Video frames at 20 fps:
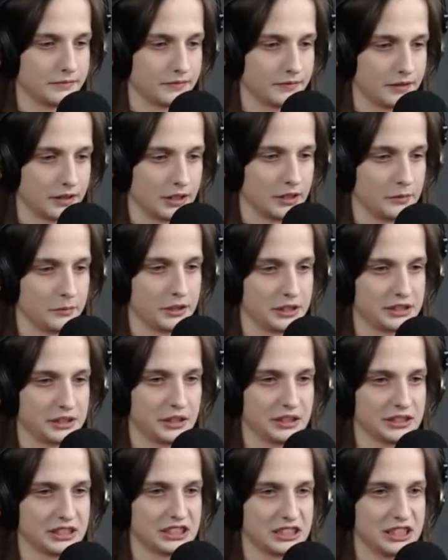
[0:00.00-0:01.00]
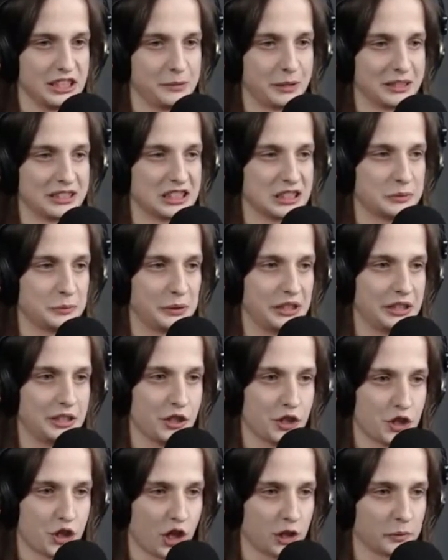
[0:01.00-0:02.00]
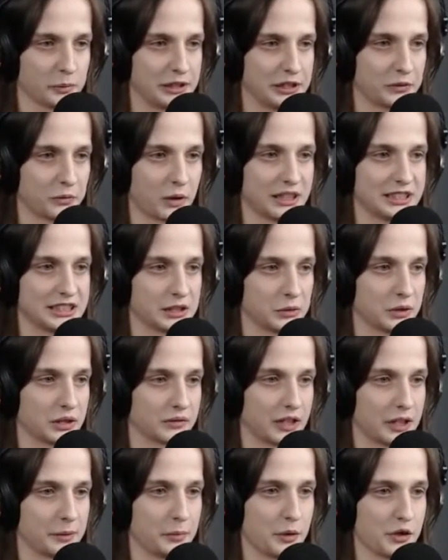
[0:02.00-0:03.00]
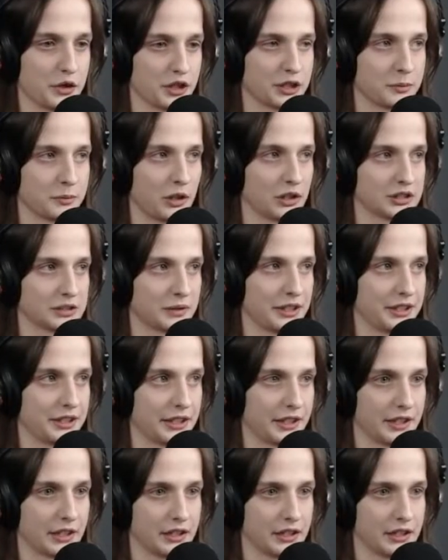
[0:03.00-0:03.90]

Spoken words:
Because you can see my speed sharply rising whenever I push this box right there.